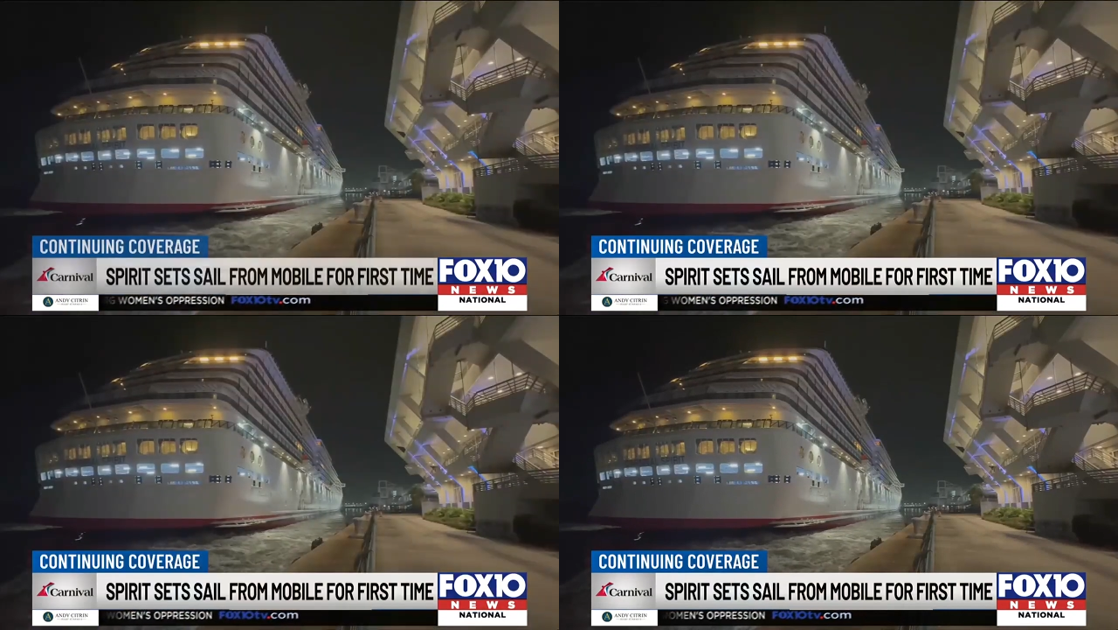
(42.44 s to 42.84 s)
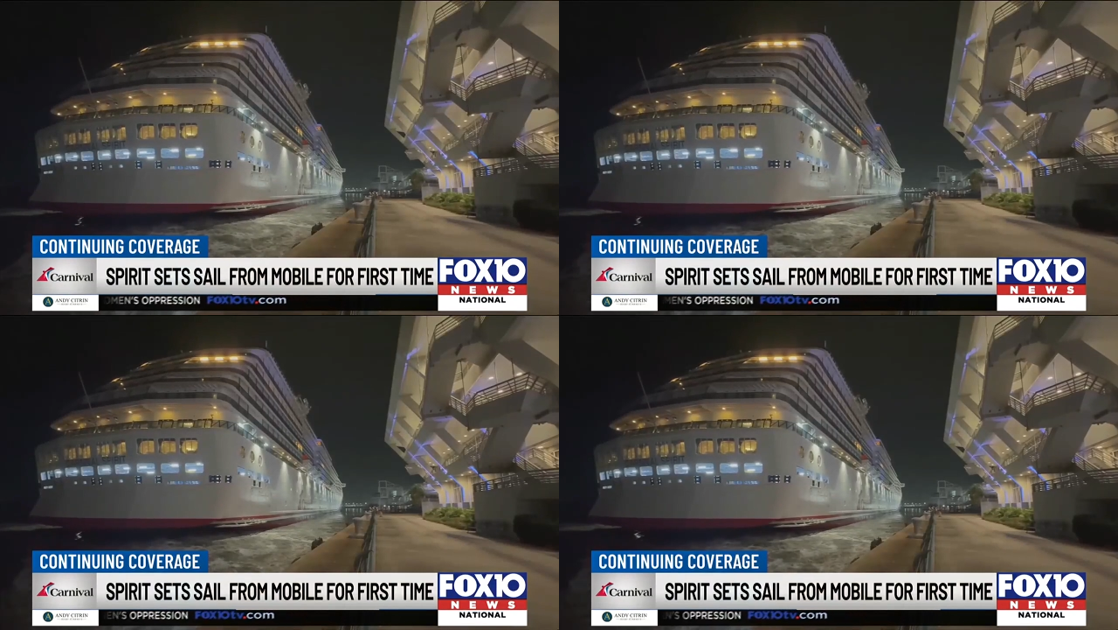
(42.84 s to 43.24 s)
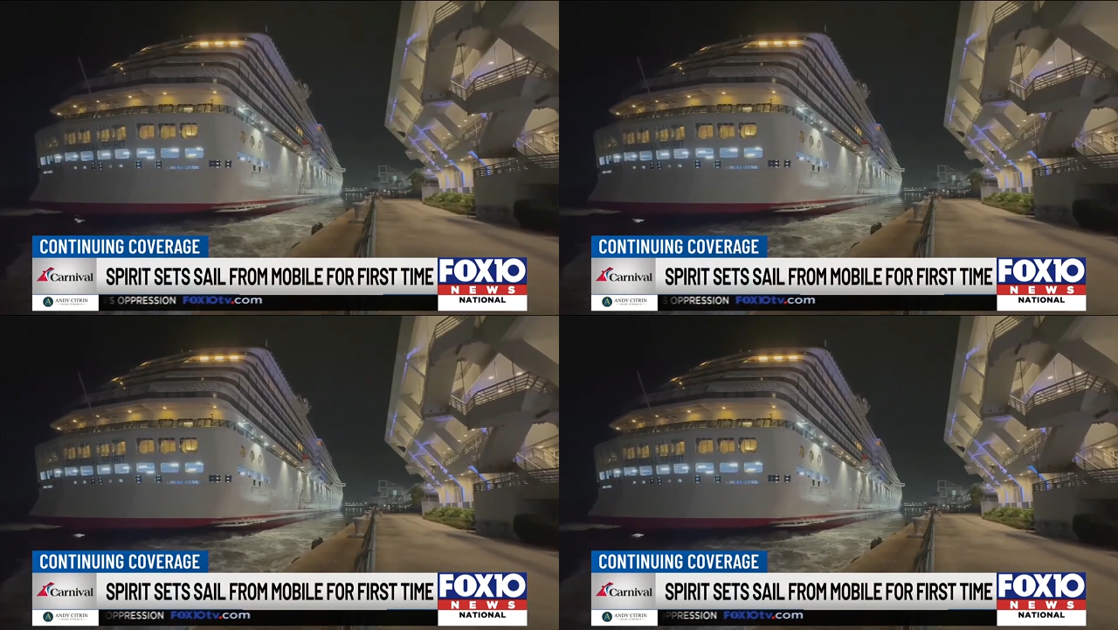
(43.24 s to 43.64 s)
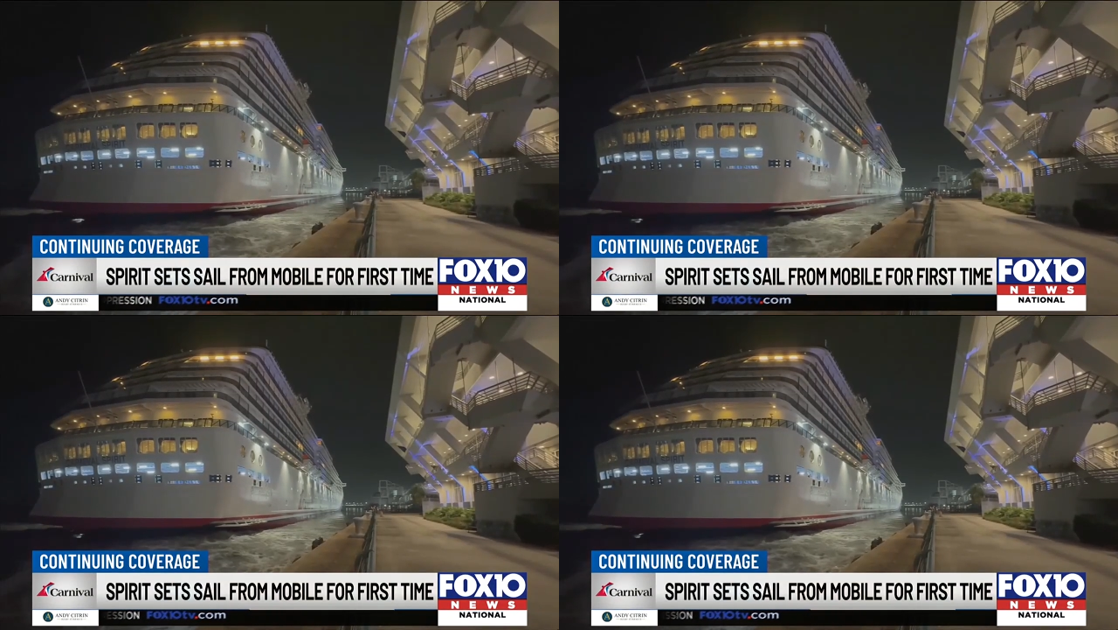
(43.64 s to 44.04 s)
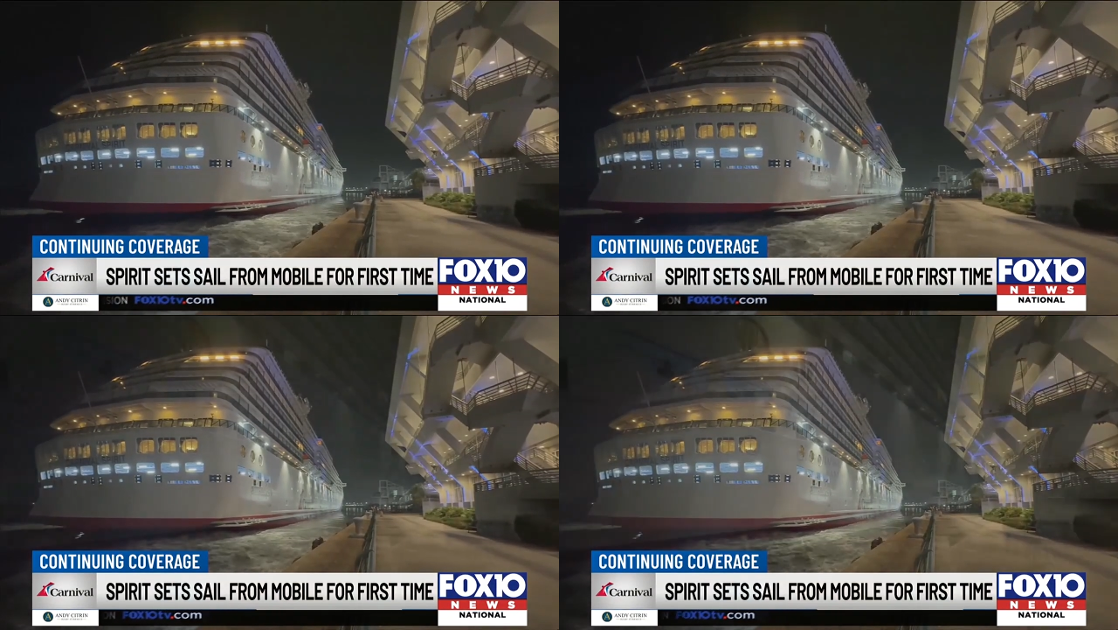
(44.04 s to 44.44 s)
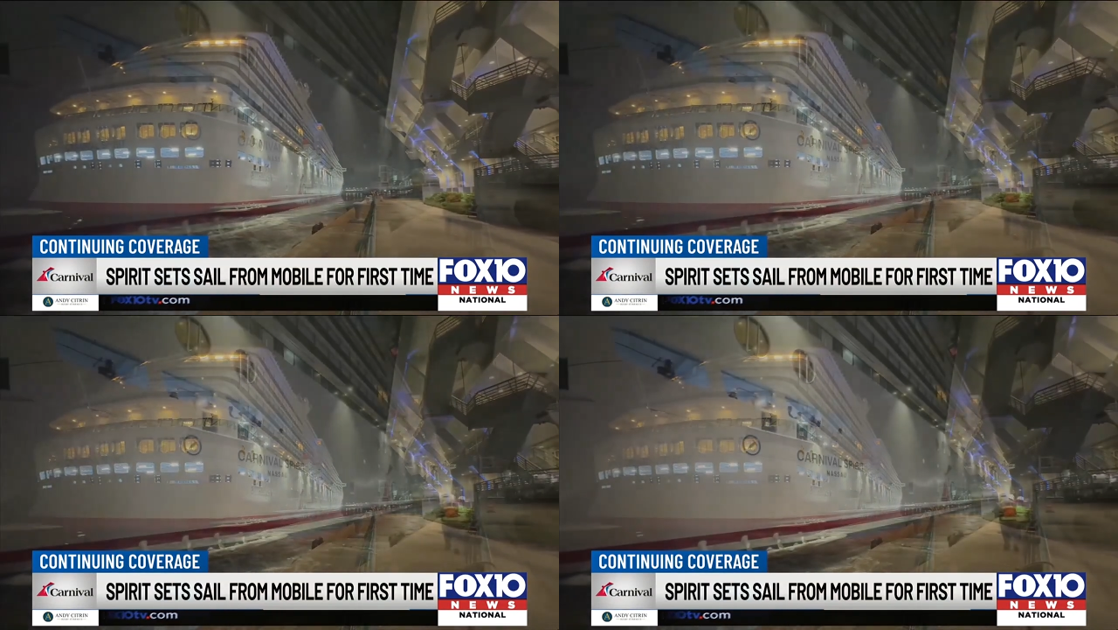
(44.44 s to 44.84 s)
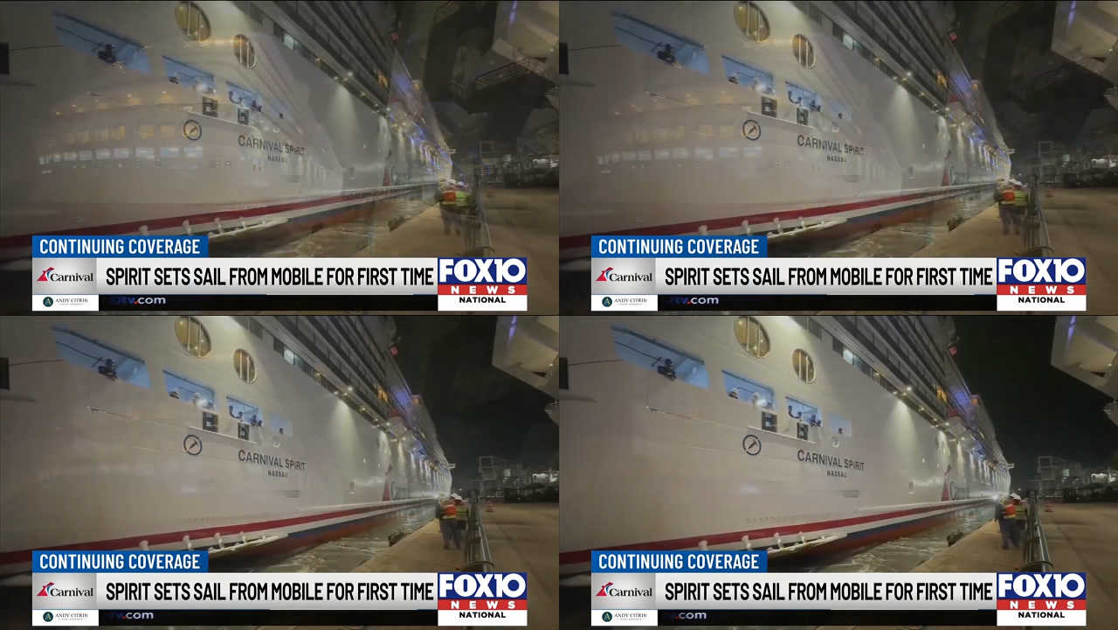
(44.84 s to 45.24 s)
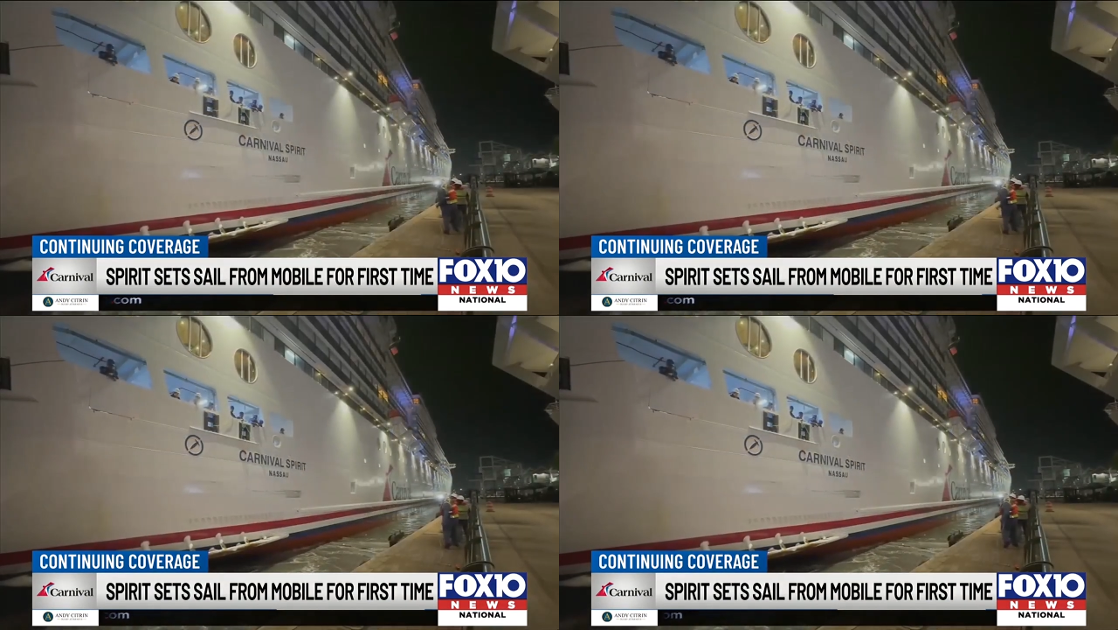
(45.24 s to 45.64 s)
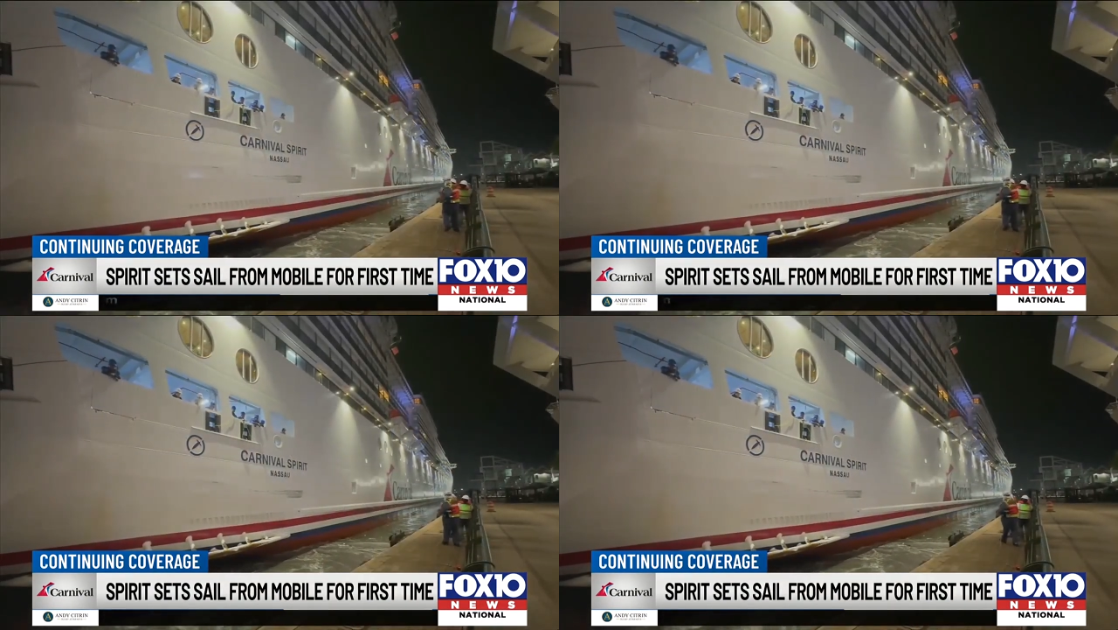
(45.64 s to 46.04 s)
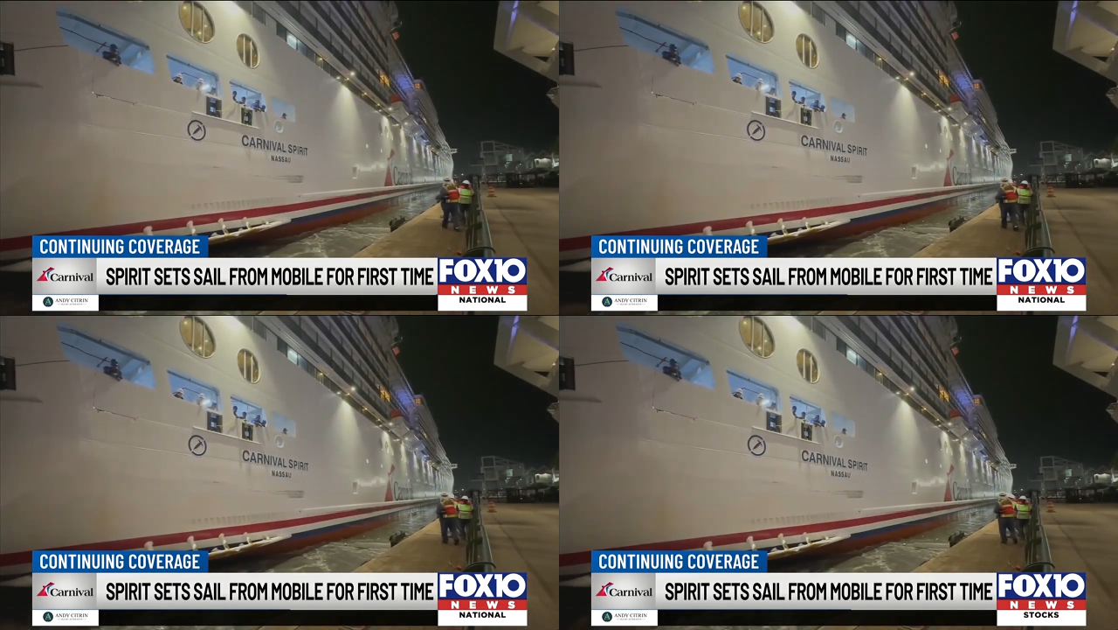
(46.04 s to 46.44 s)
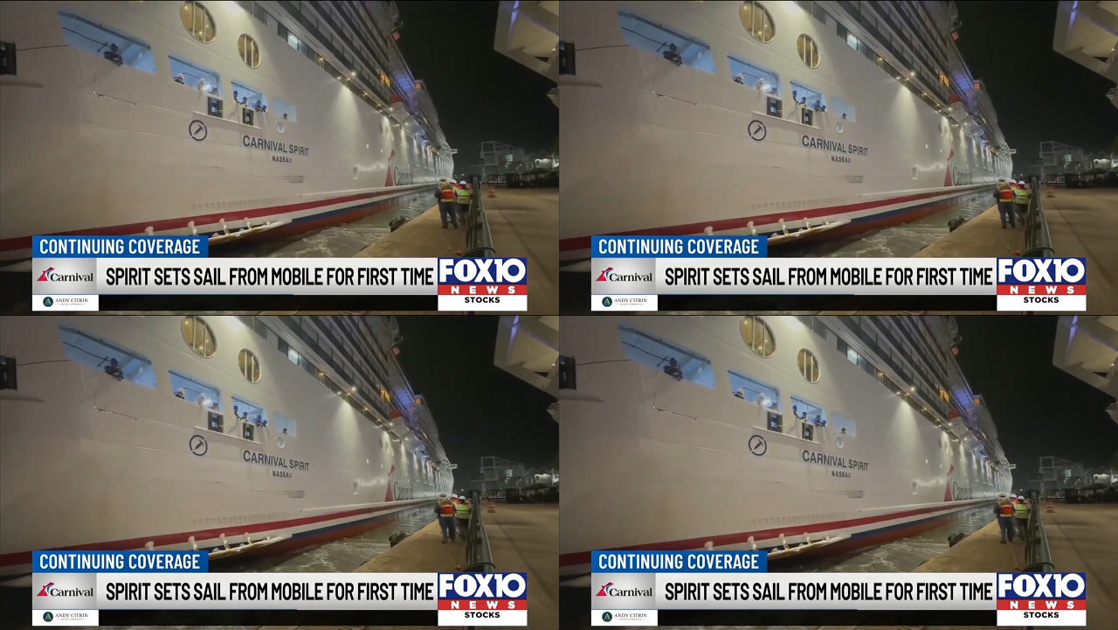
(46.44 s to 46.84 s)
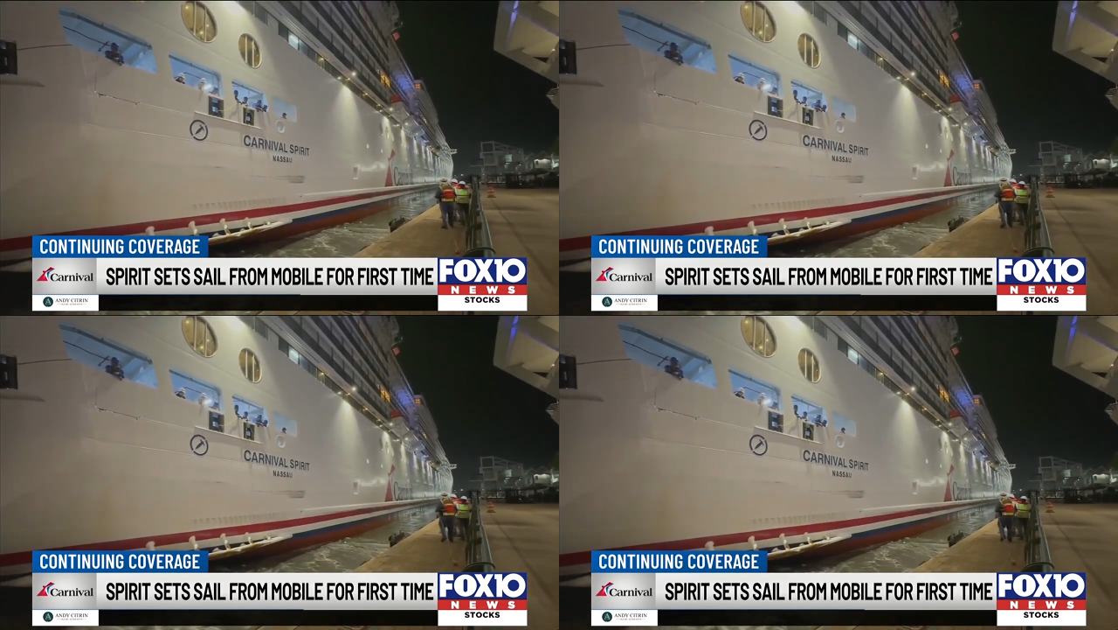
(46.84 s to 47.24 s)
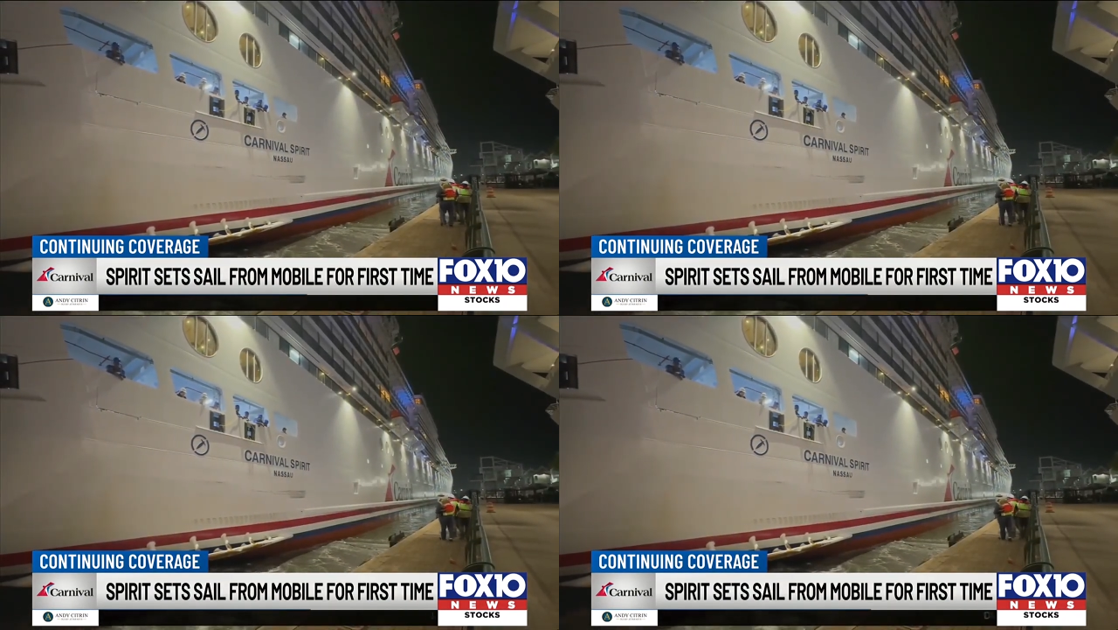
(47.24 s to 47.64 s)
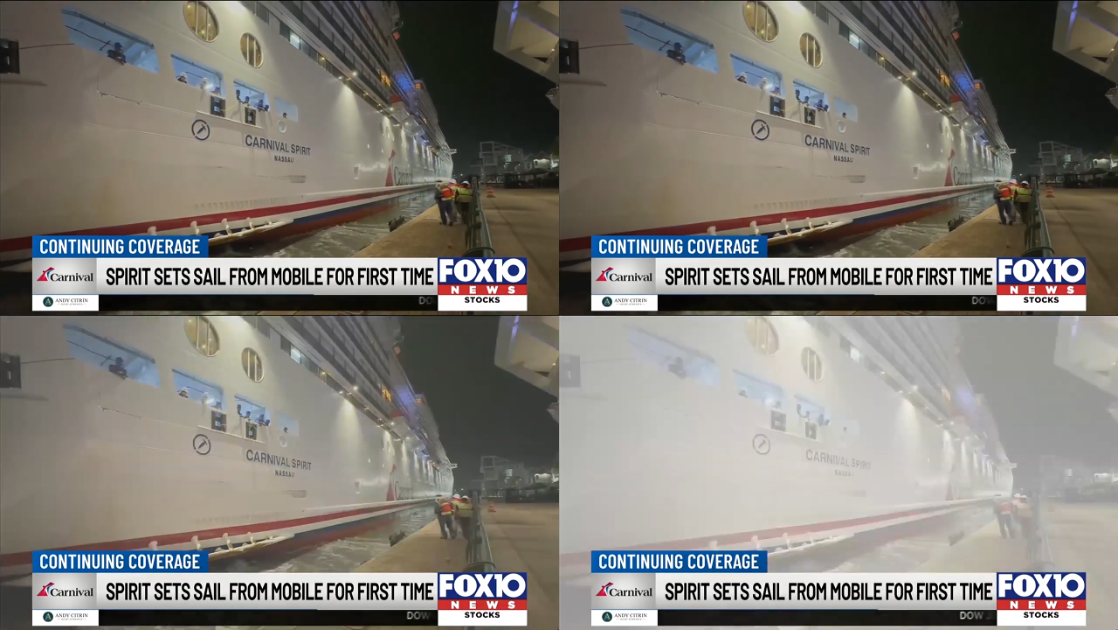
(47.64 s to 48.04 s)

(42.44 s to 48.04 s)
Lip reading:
Nobody's mouth can be seen.